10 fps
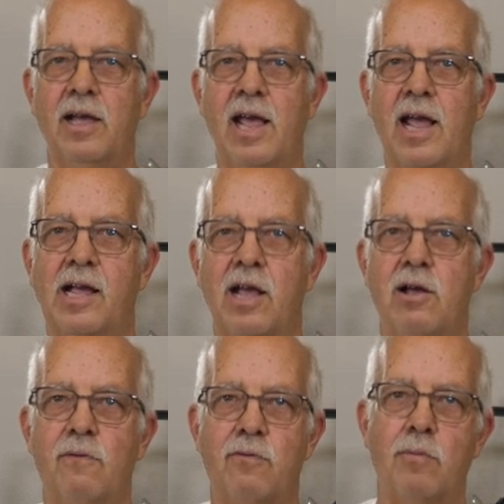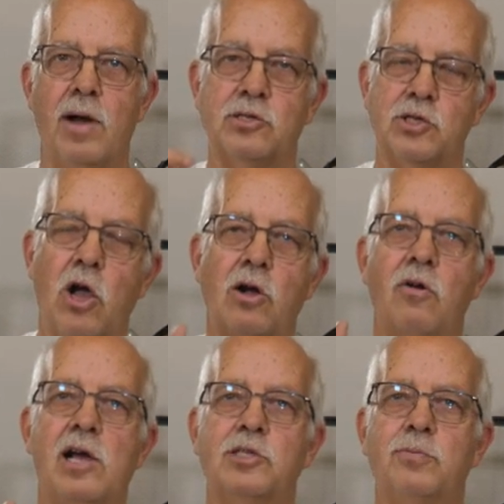ink for my
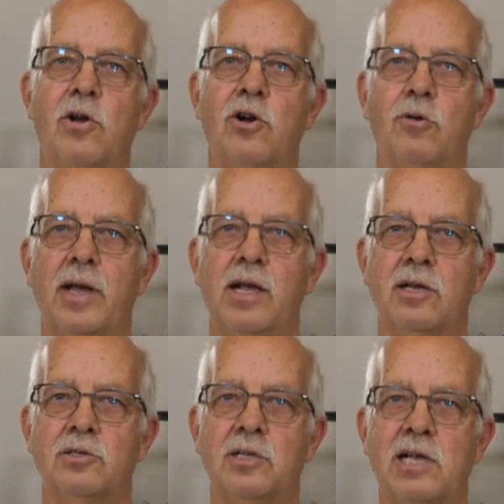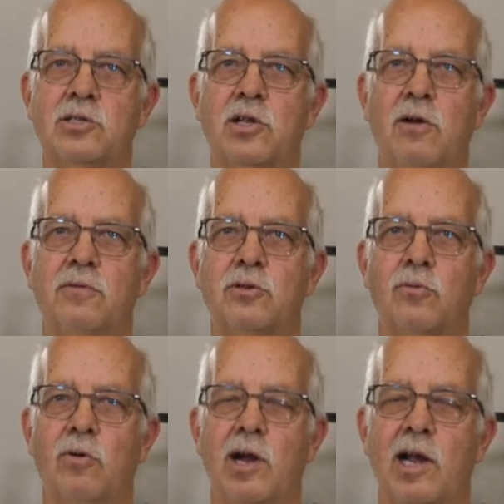Sawgrass printer because that stuff is
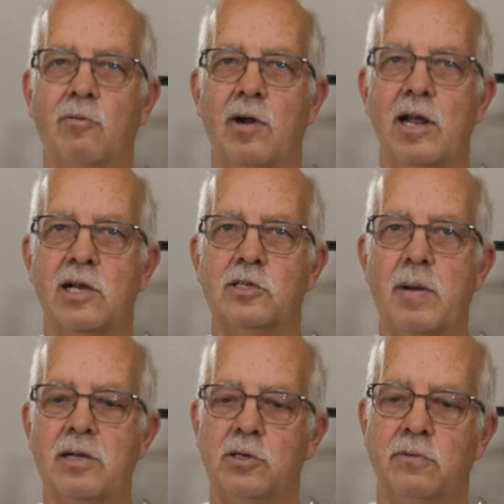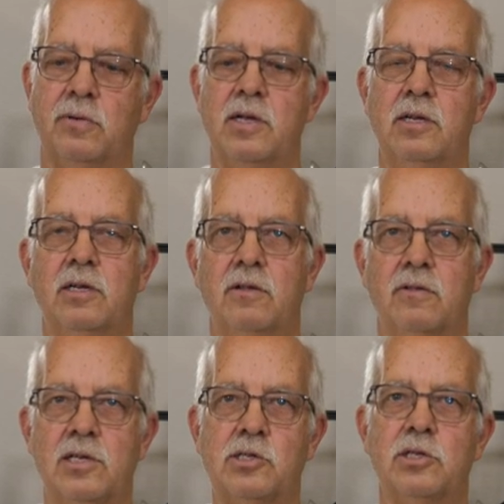really, really expensive.
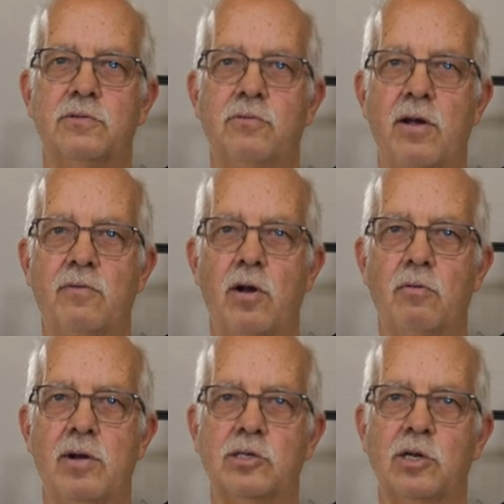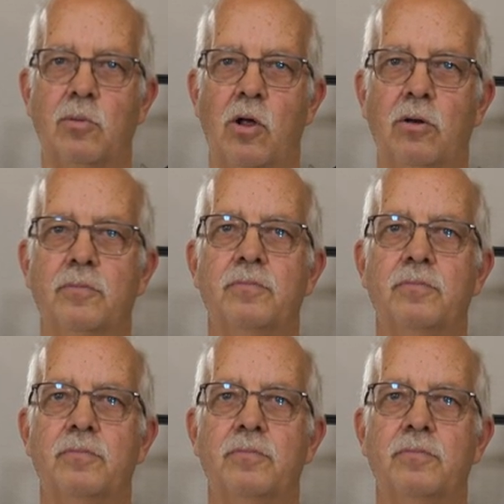This is very, very reasonable.